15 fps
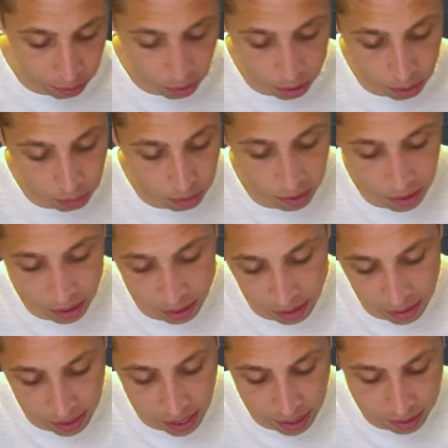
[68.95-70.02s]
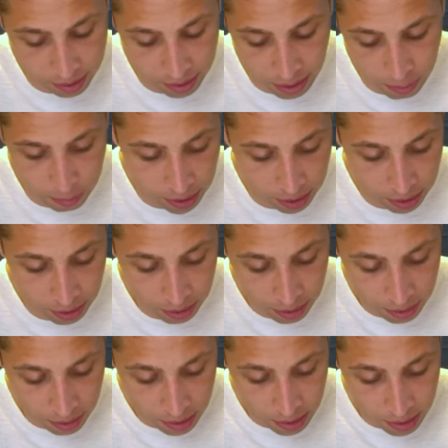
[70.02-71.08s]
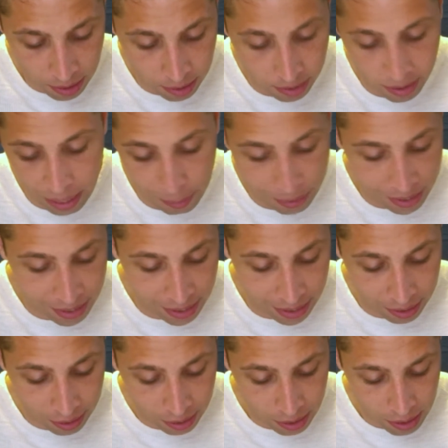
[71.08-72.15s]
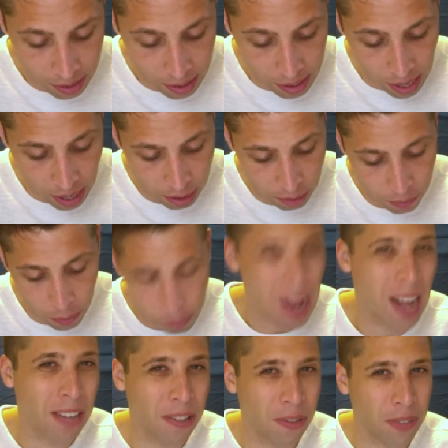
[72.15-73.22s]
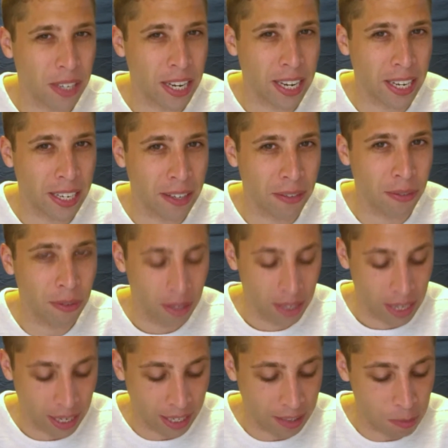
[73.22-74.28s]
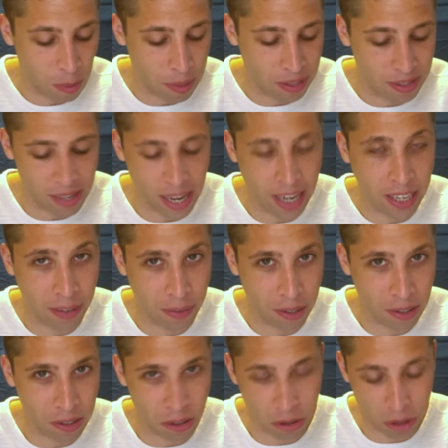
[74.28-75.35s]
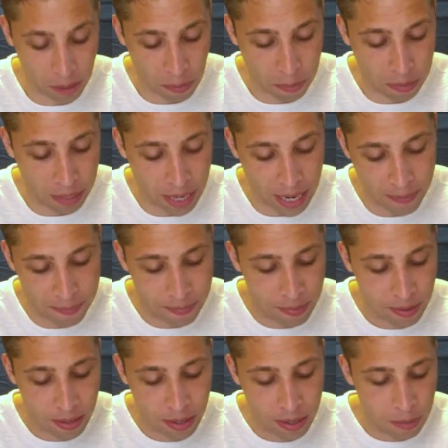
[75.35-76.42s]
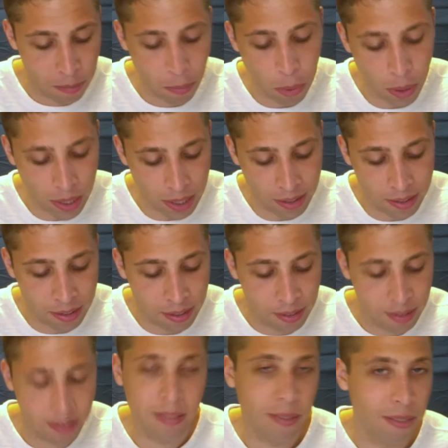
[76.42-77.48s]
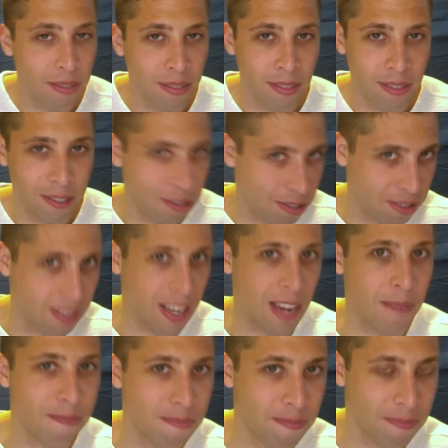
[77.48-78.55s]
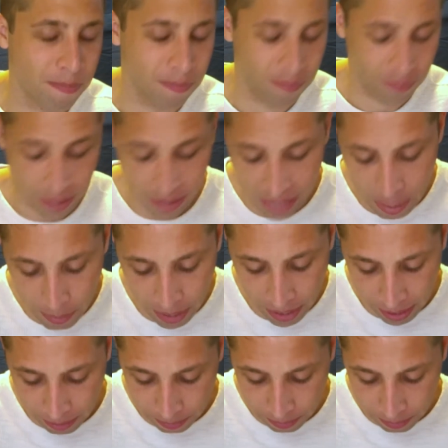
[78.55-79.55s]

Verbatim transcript: So these kind of seem like the same idea. I don't know if they're positive or negative. I guess maybe it's negative because you're talking about blame. Point is, they're the same idea.